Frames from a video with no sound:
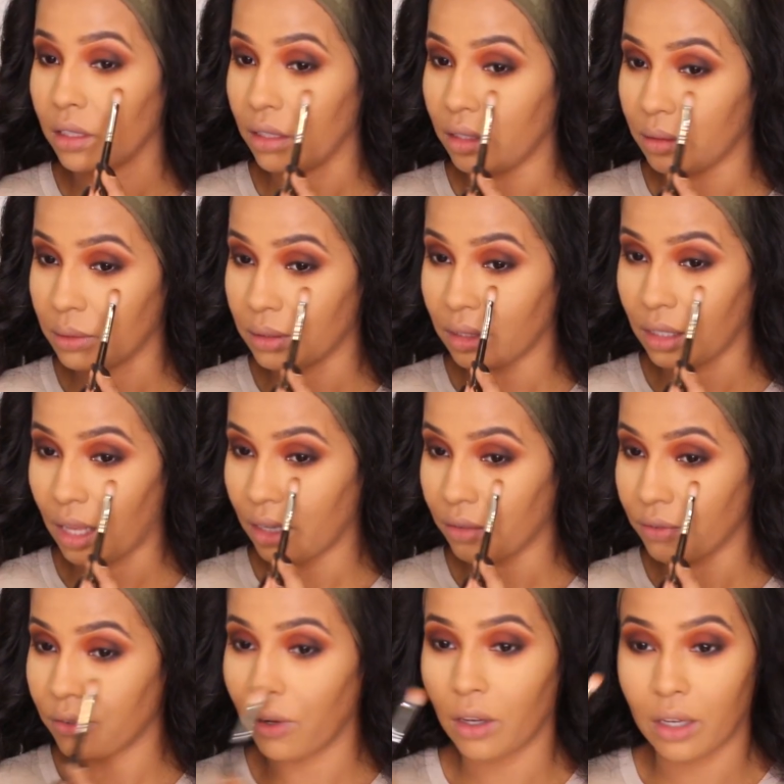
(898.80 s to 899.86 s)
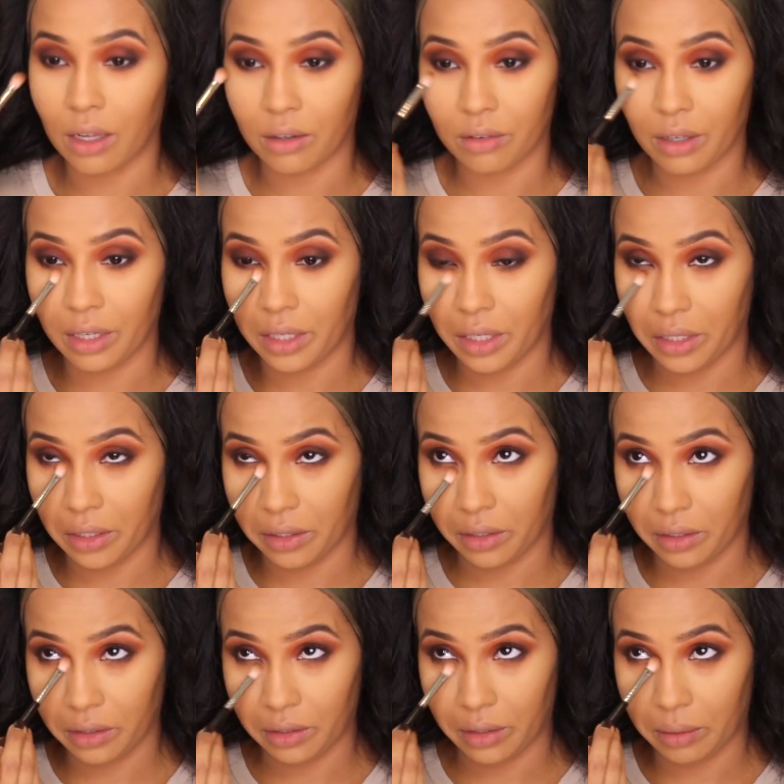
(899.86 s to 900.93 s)
it was a lot of fallout right
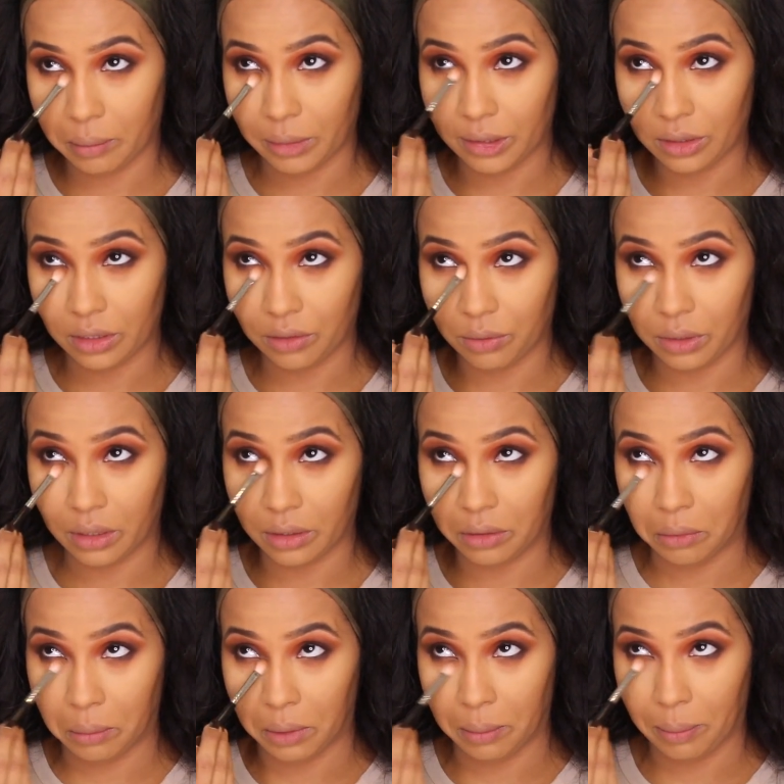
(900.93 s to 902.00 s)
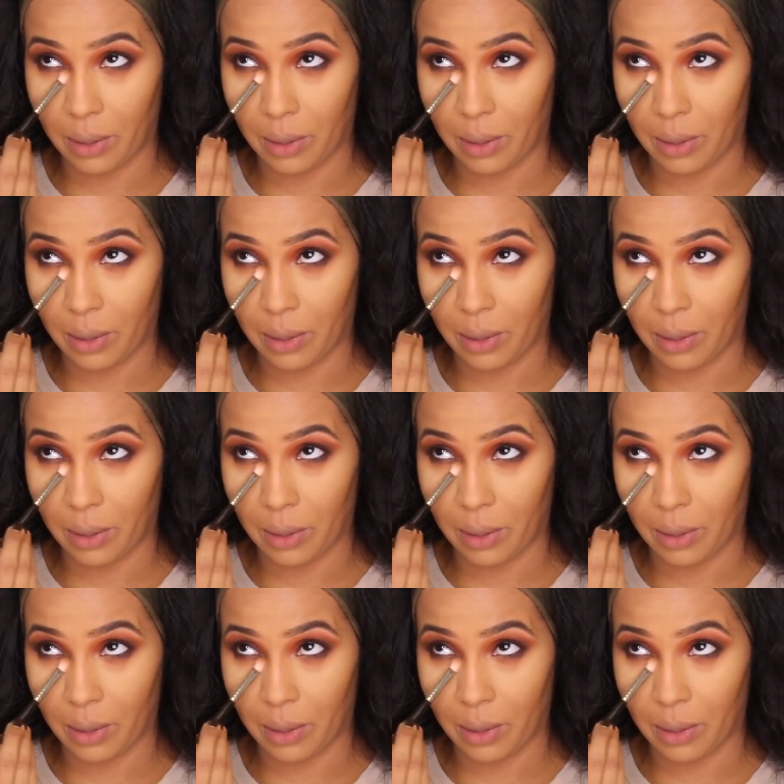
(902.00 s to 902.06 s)
here. I'm gonna see with a little bit of